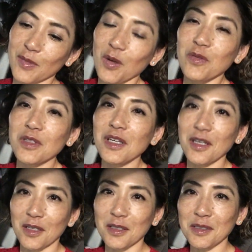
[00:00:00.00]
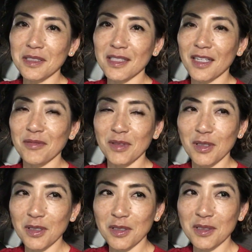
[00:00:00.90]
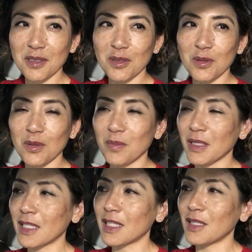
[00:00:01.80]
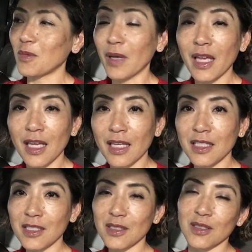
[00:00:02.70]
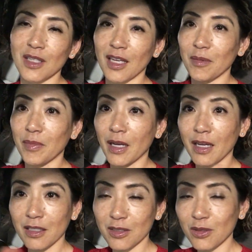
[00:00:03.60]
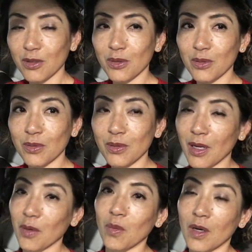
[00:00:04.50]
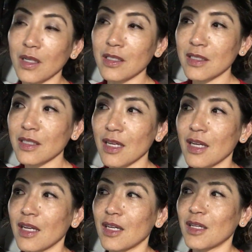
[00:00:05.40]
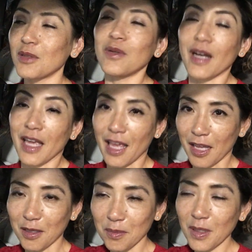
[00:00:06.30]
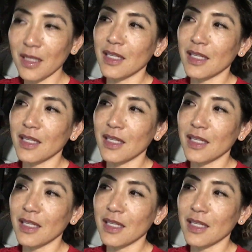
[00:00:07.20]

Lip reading: over the years, I've learned so many ways to get back to who I was, who I am.